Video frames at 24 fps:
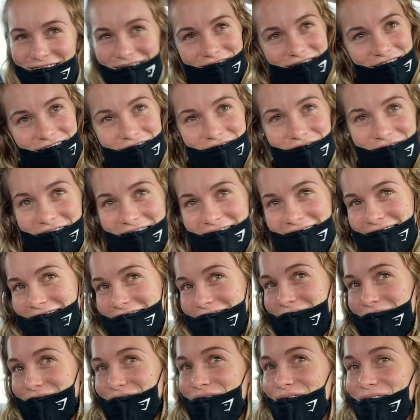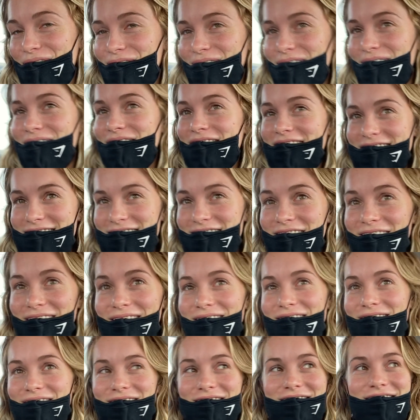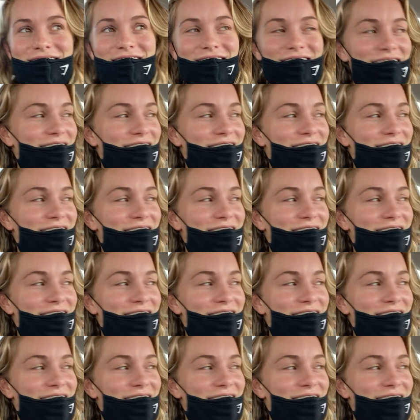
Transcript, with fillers: Which we think the problem is the hole, so